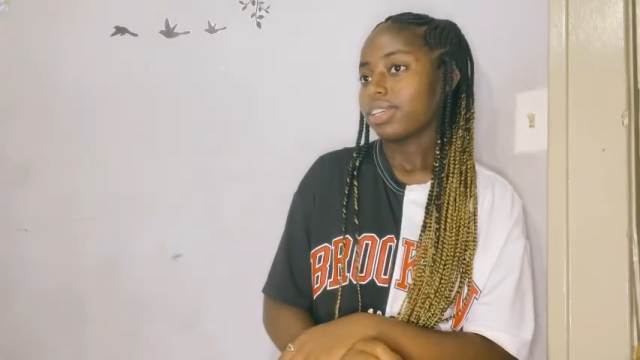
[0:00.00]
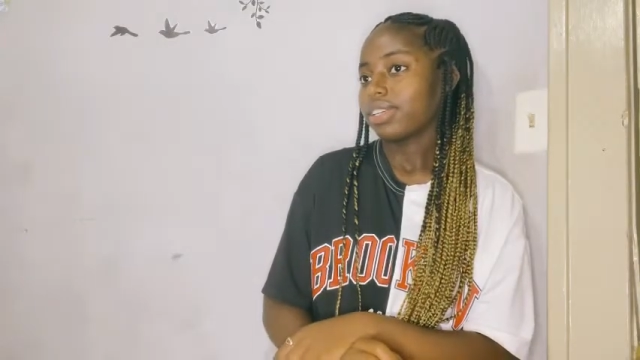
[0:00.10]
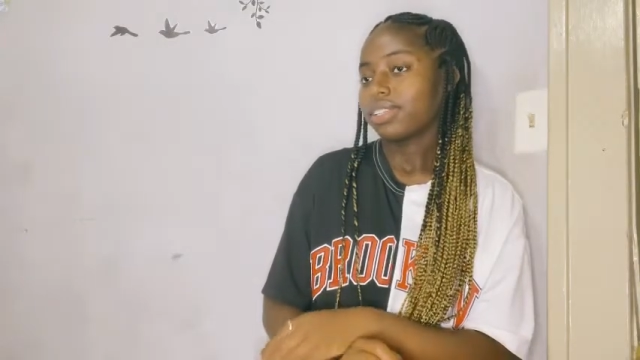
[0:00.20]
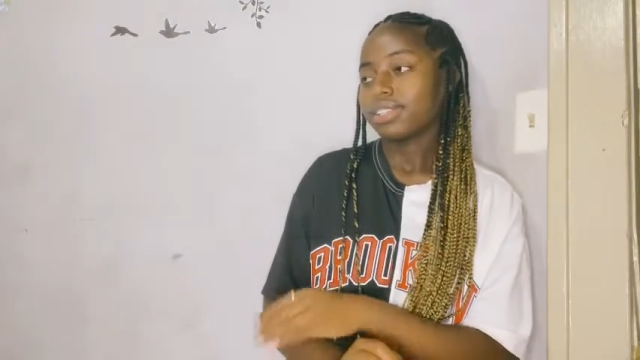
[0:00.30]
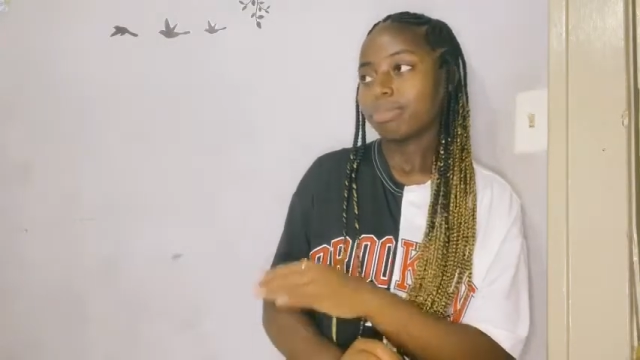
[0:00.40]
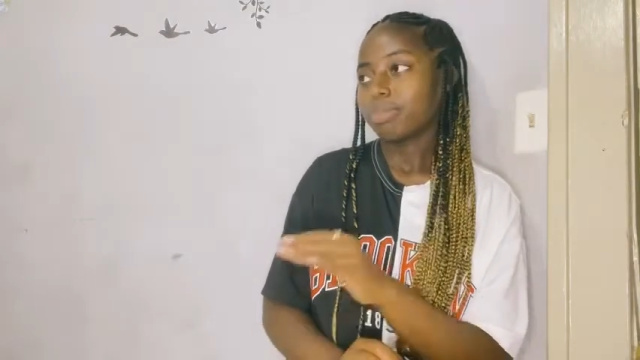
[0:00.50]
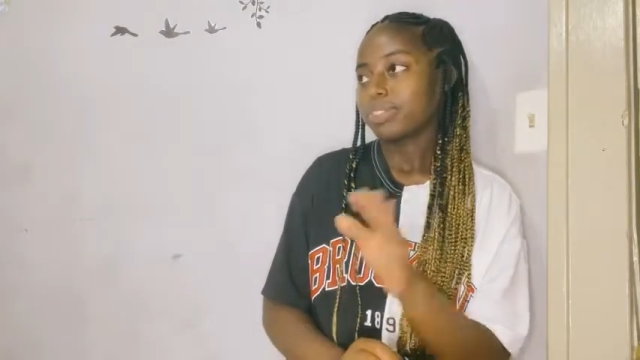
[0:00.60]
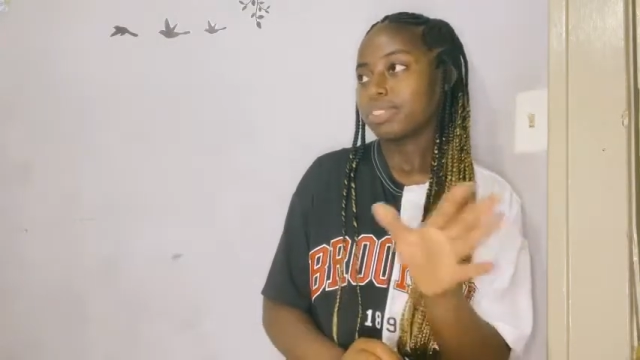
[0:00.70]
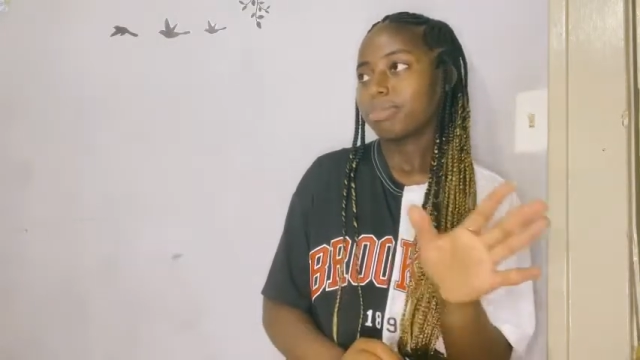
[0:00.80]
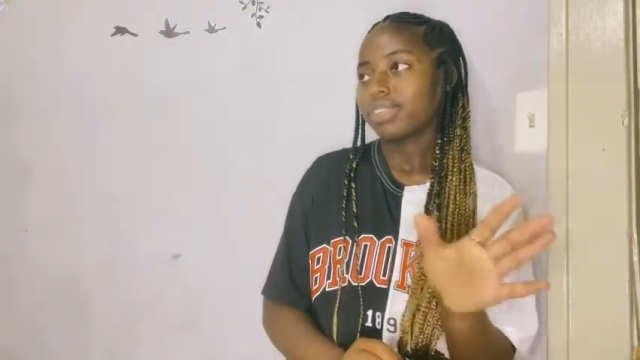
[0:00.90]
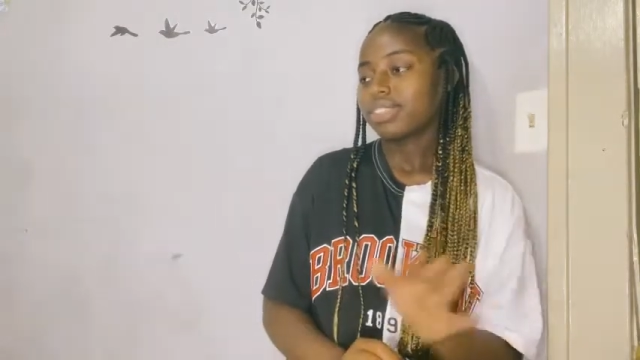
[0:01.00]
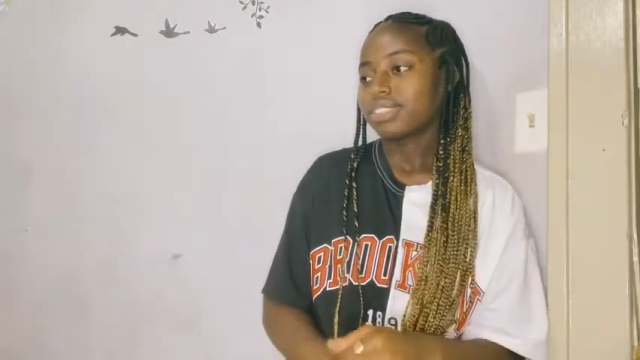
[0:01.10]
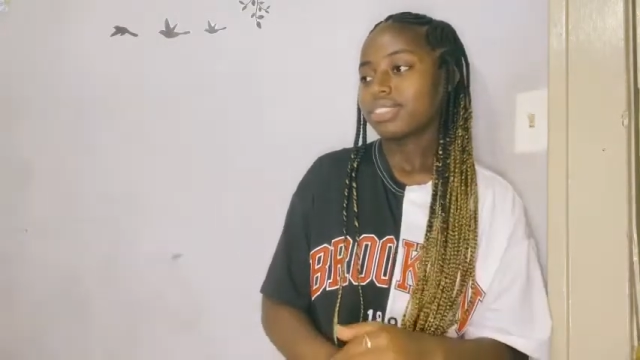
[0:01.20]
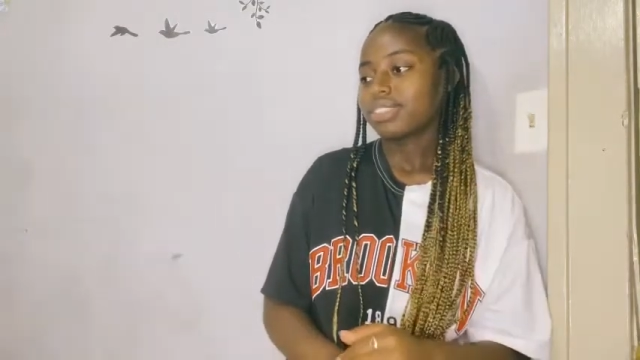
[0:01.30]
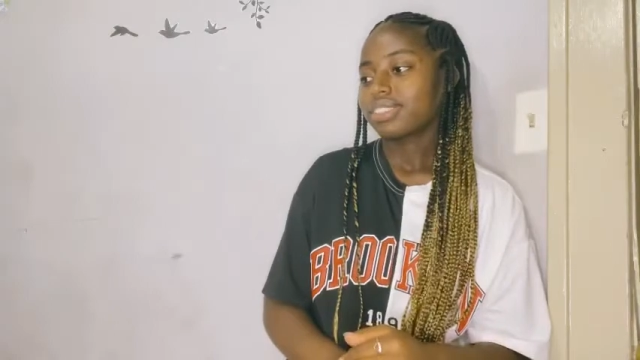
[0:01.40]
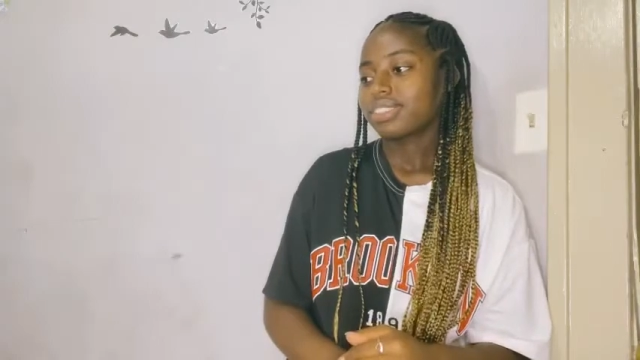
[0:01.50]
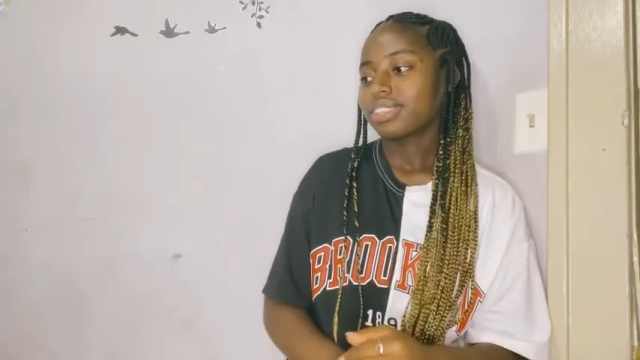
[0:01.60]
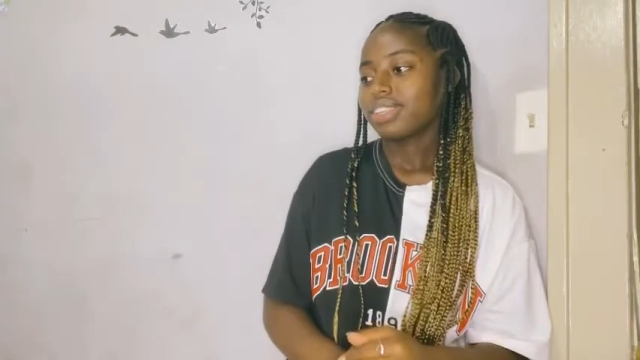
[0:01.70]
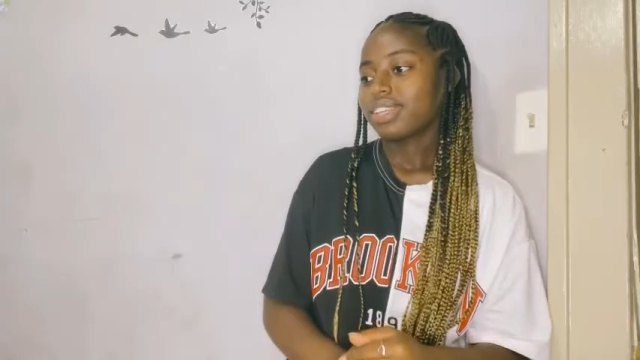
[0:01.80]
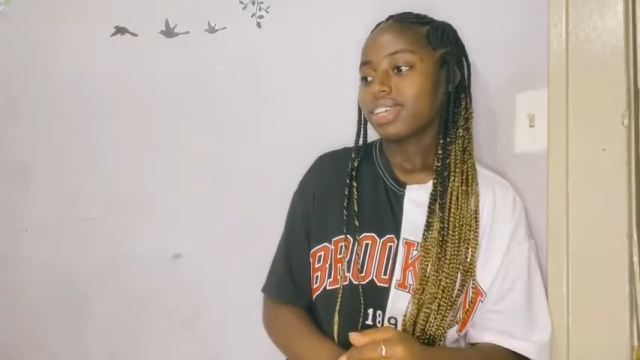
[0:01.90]
this summer was the best.
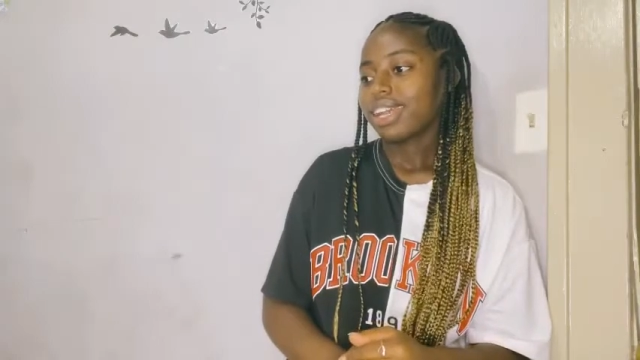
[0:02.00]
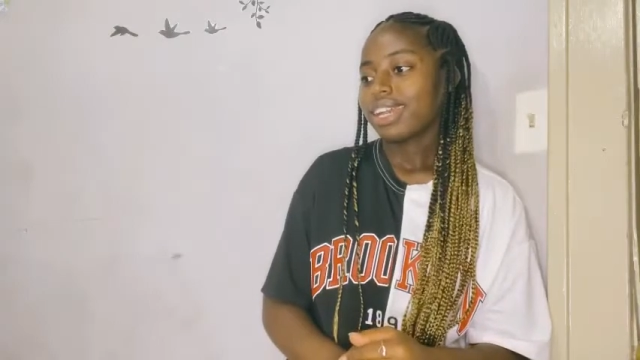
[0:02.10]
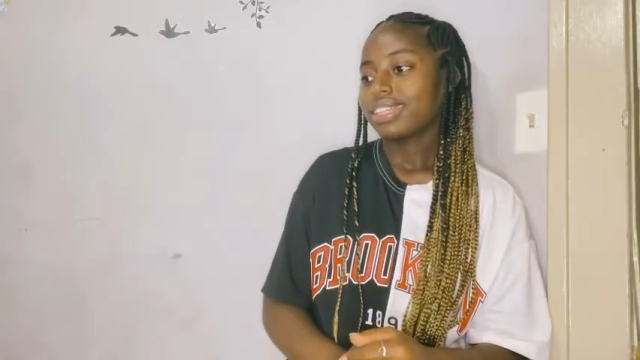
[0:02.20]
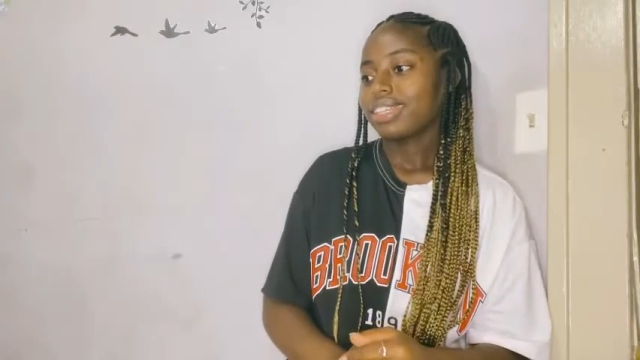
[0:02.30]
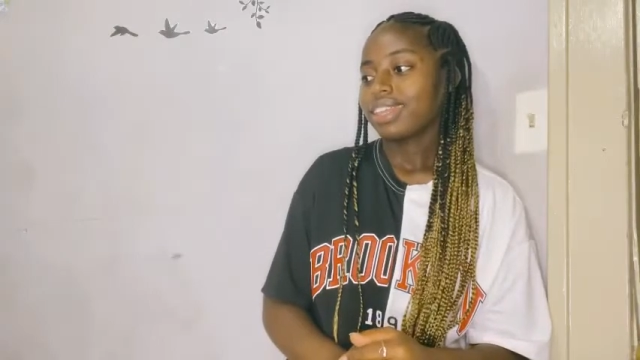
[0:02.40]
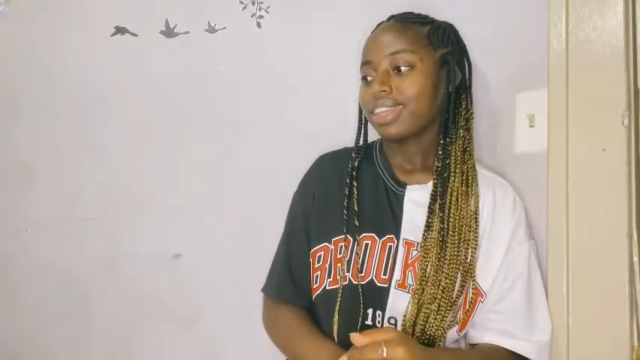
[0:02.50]
I did